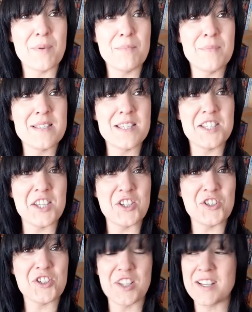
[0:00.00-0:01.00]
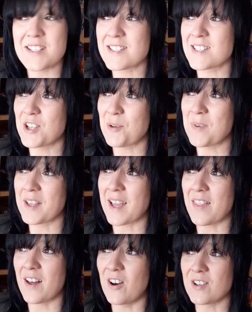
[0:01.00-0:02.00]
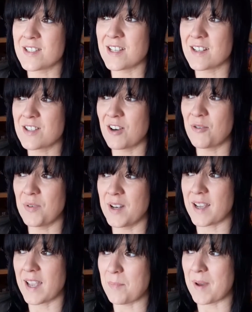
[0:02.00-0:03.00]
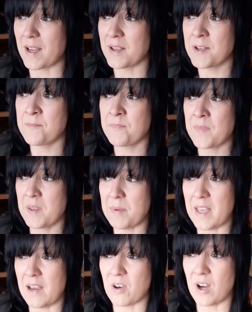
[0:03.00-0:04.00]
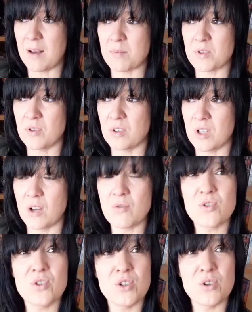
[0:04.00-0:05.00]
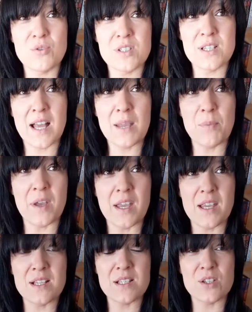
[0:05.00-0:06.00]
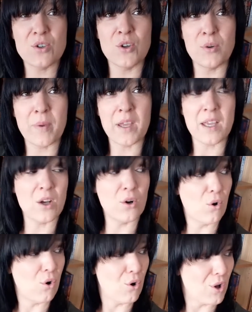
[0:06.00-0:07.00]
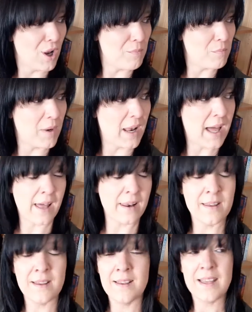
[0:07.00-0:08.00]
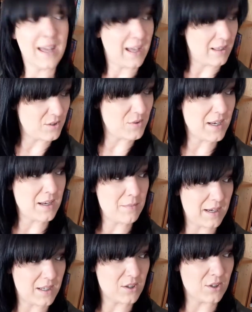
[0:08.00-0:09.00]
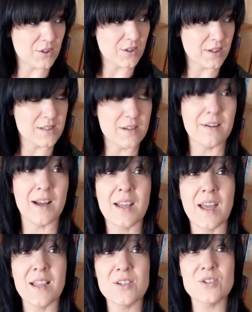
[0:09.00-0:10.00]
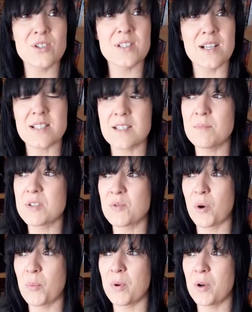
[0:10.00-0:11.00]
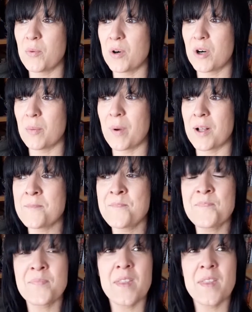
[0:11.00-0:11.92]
Mrs. Inch list. So I'm going to get that all ticked off when I get back. But yeah, I've got absolutely loads to do today, but it is going to be all on plan. I'll do it in a minute, duck. Sorry, Achilles just asking me to open the water bottle.